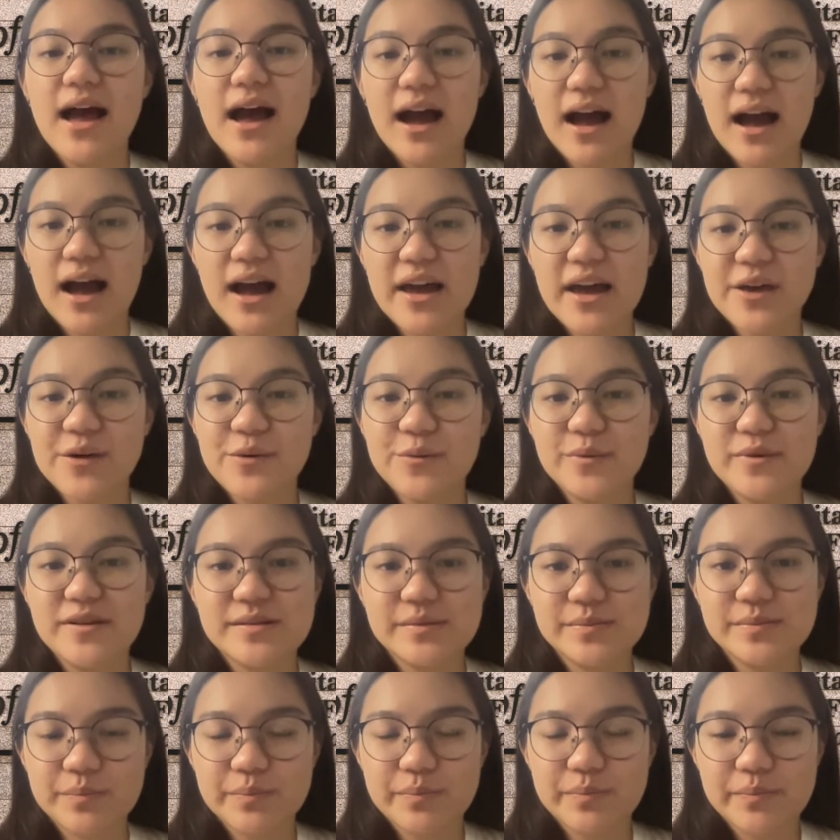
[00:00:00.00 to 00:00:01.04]
I
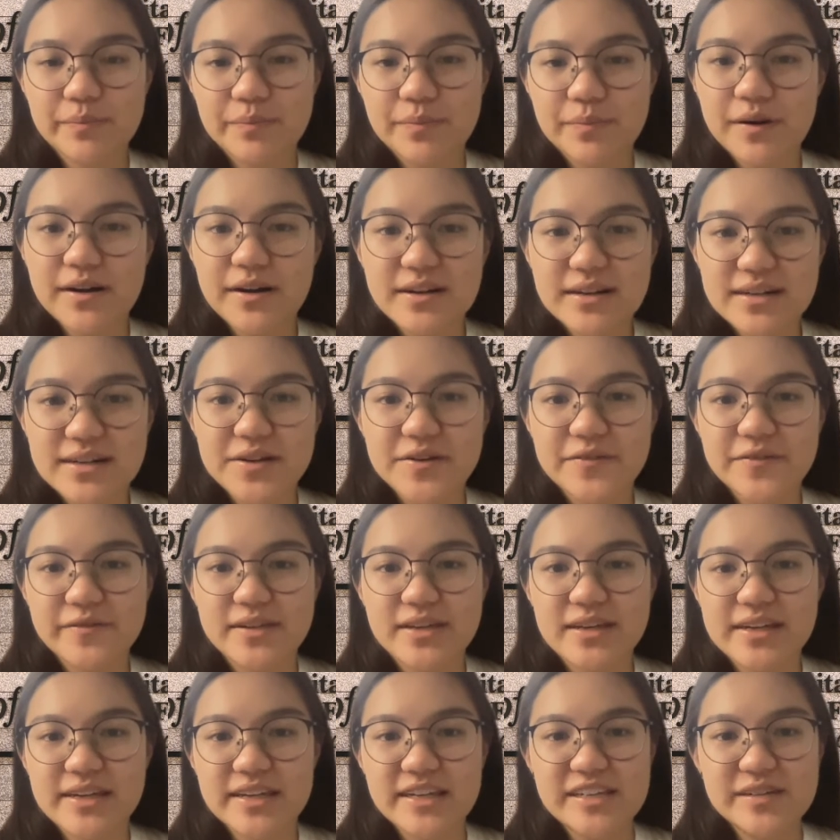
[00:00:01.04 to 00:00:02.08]
was part of
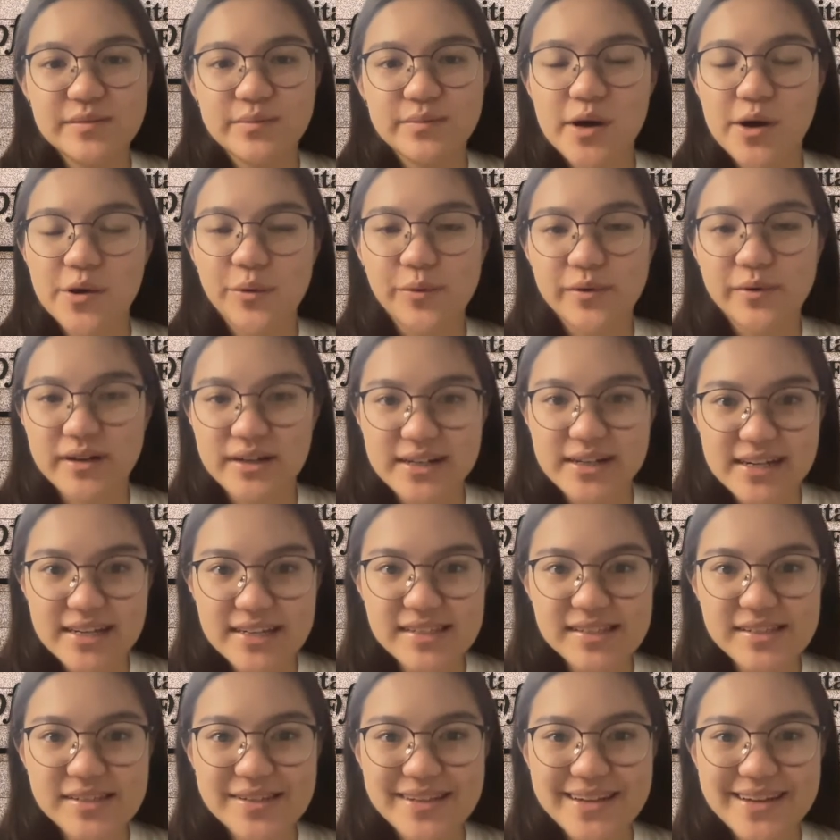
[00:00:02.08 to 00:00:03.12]
the ISMA
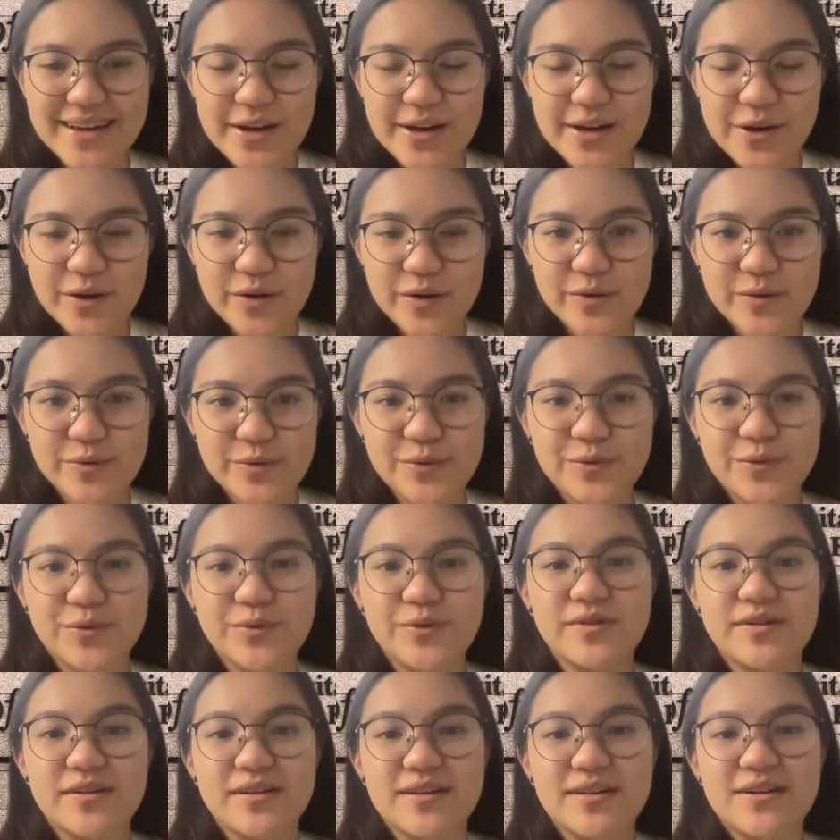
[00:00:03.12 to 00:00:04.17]
awardees
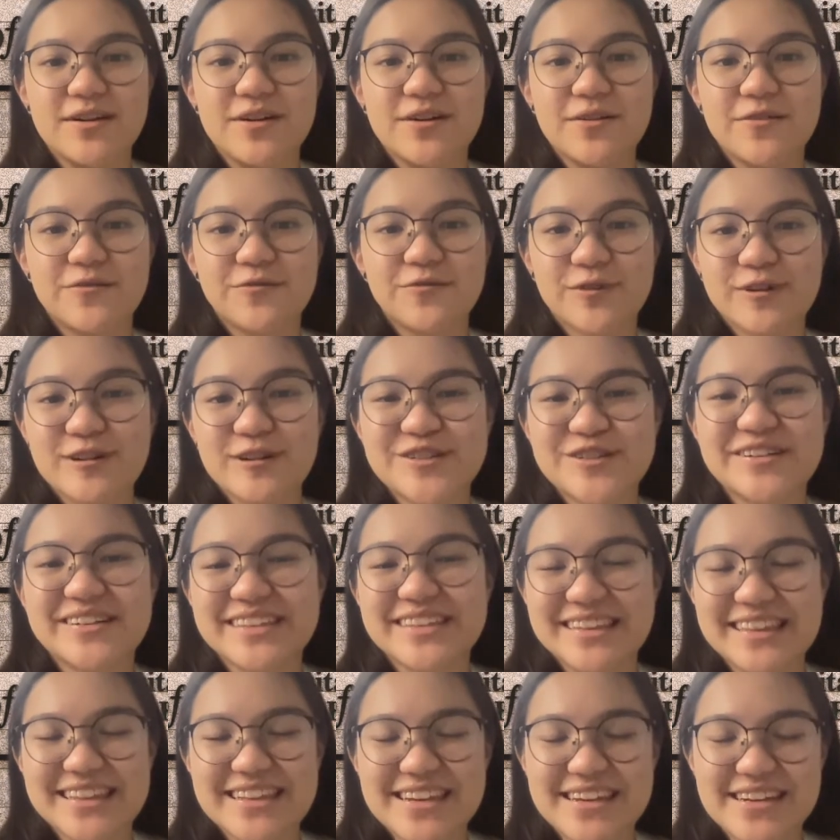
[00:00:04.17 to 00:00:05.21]
who
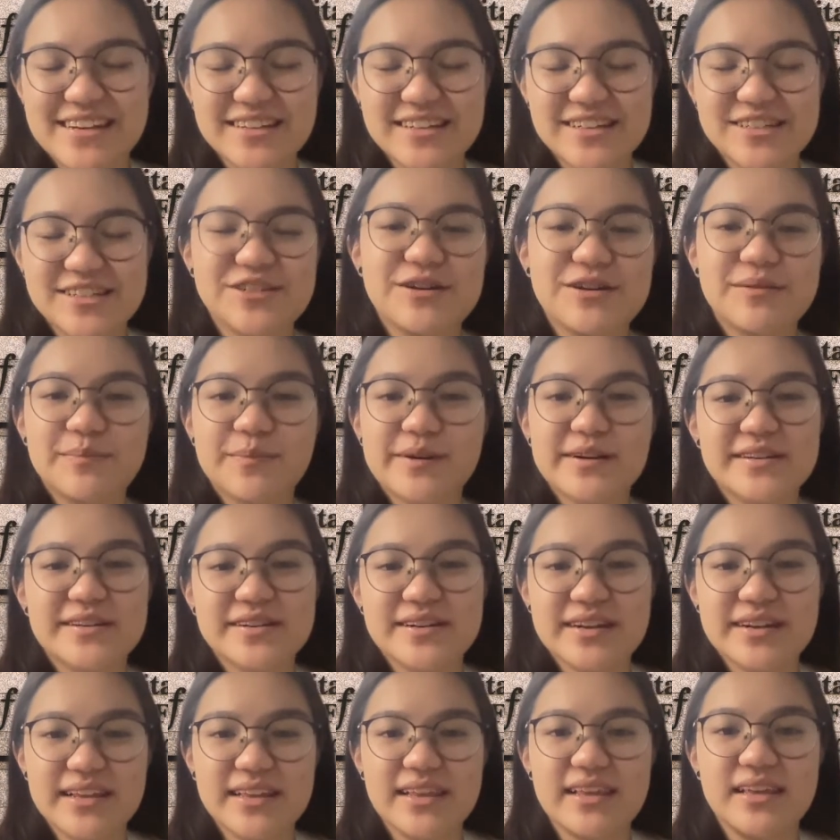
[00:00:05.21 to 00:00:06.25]
fortunately got the
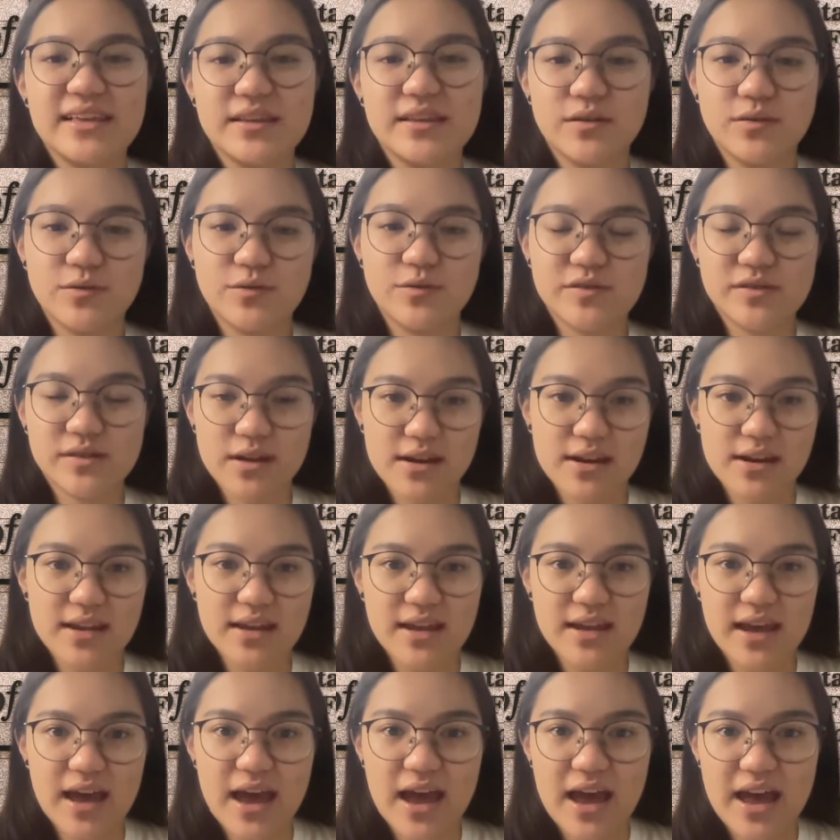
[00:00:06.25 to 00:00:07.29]
opportunity to
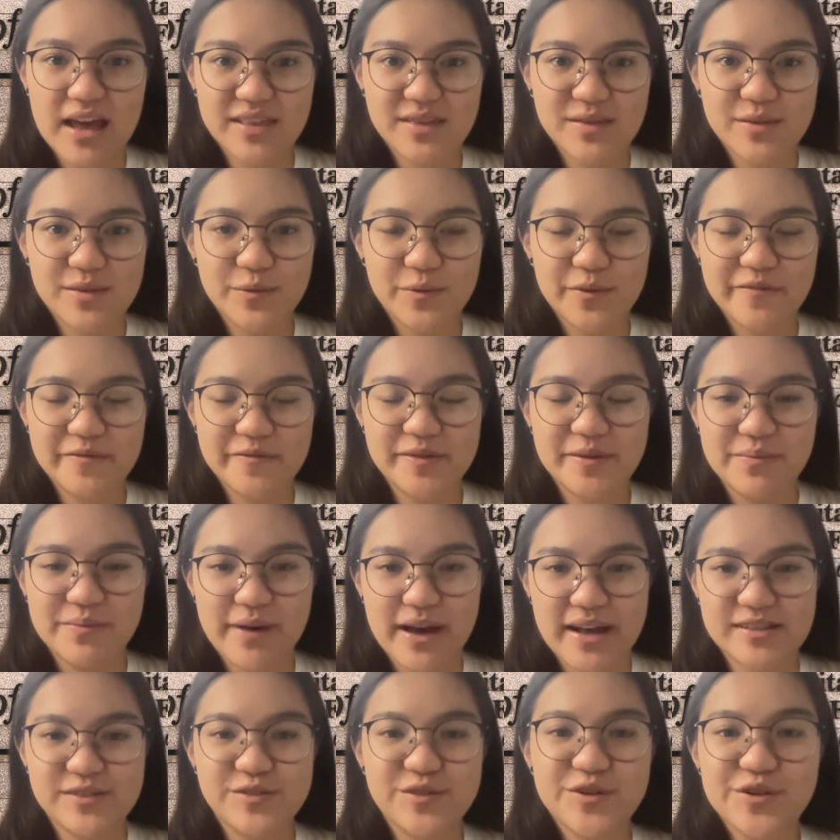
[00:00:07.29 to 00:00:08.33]
study at one of the
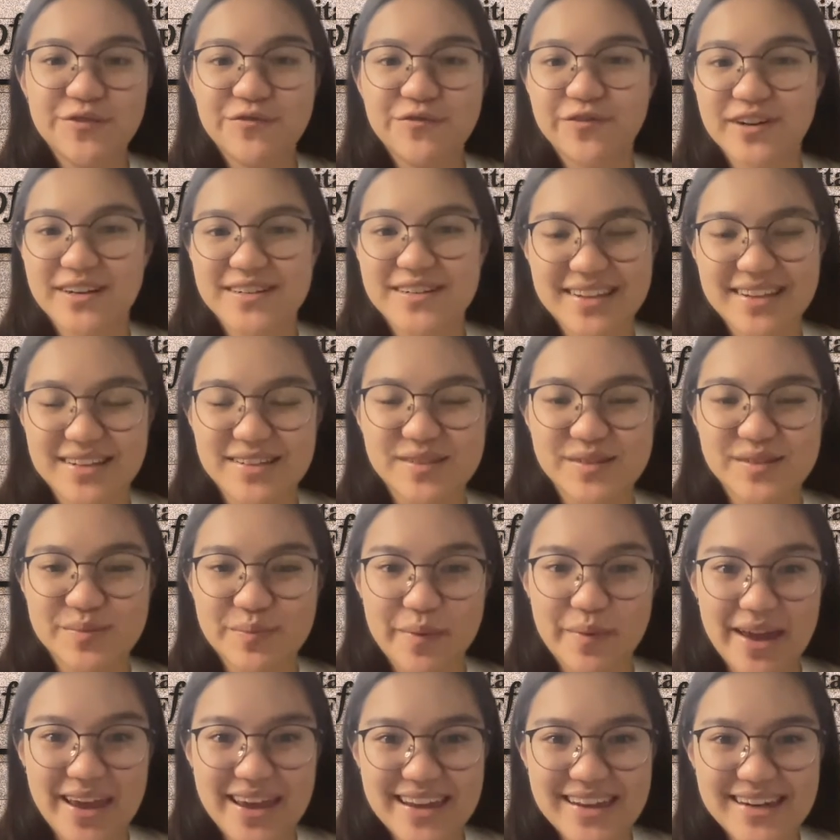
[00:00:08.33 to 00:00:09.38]
best universities in
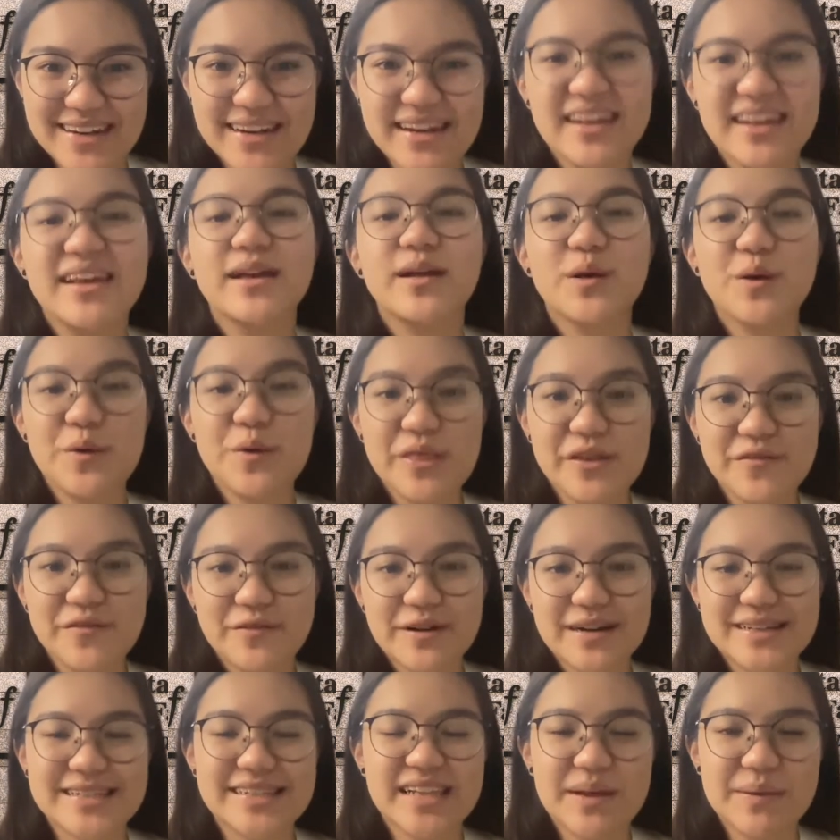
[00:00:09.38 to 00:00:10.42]
Spain,
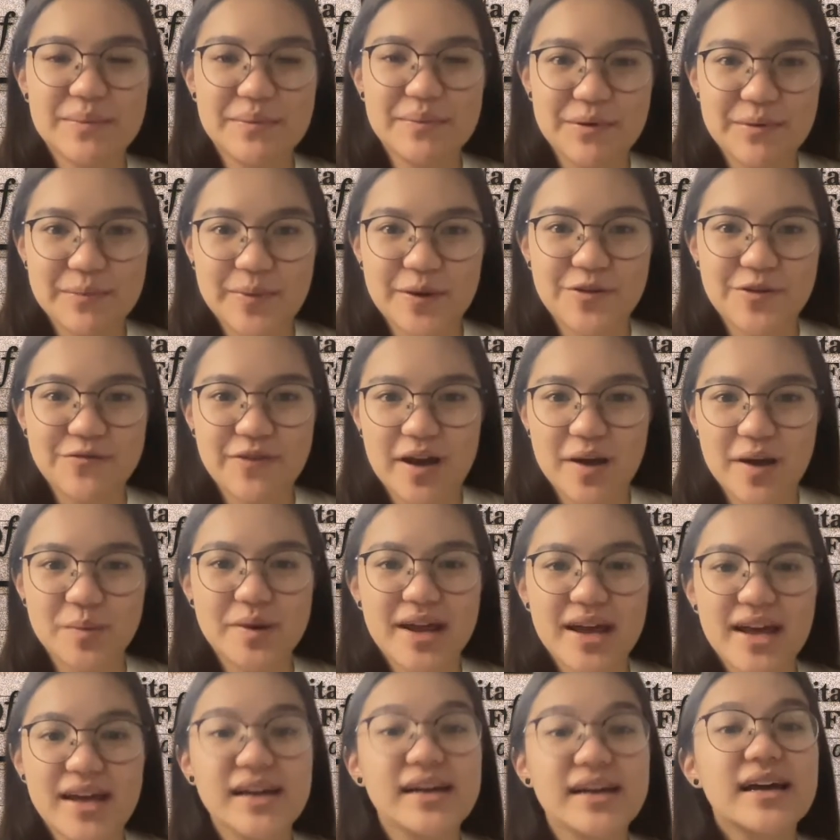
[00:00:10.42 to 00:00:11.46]
Universitat Pompeu
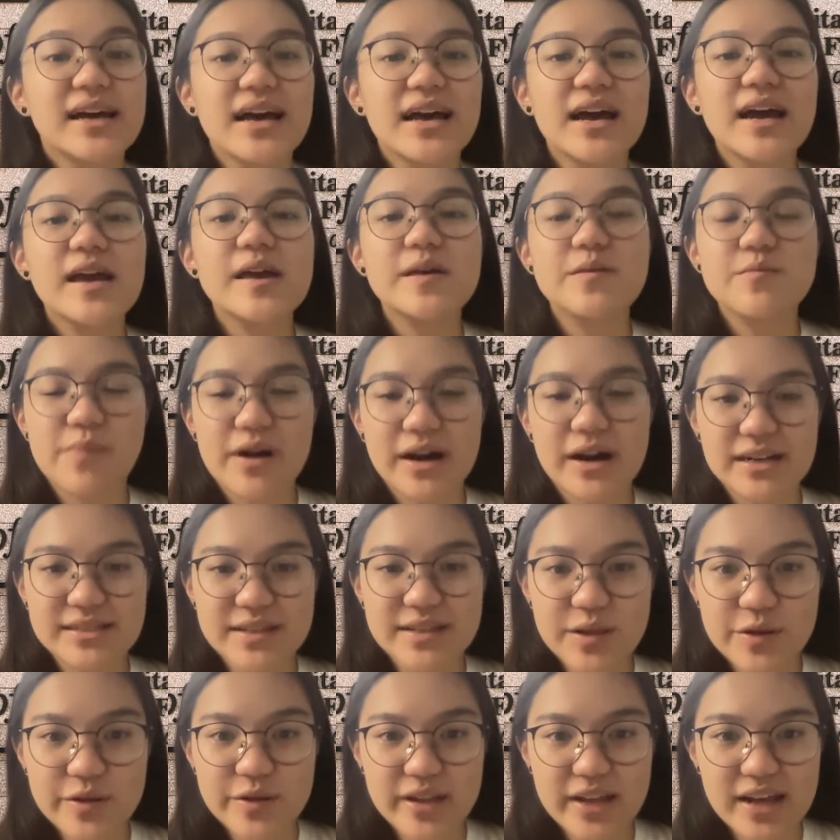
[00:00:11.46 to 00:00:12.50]
Fabra in
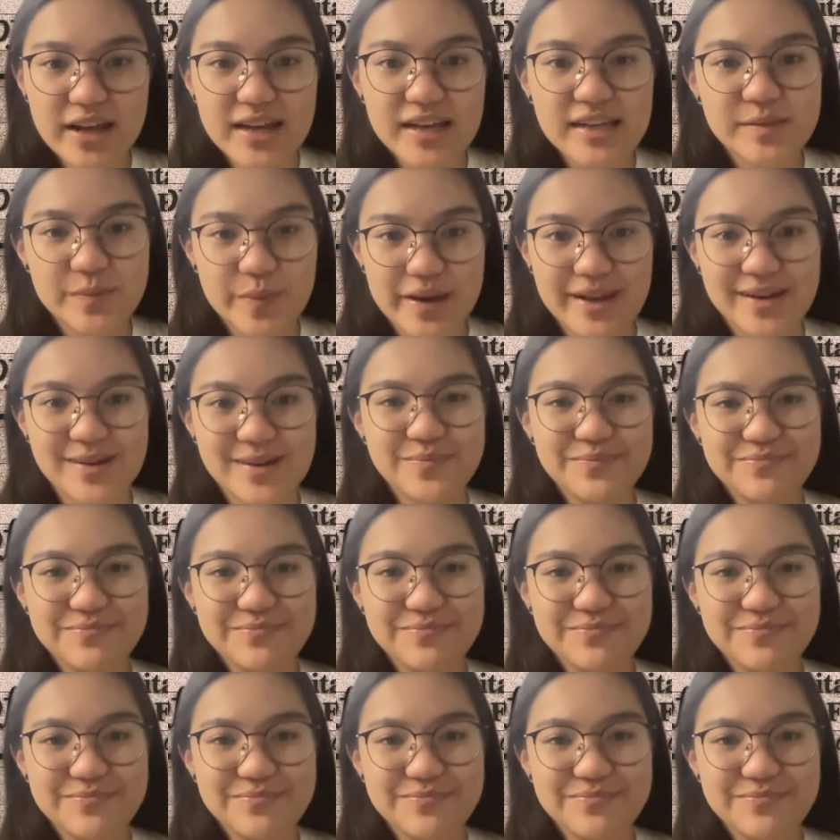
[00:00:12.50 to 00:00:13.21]
Barcelona, Spain.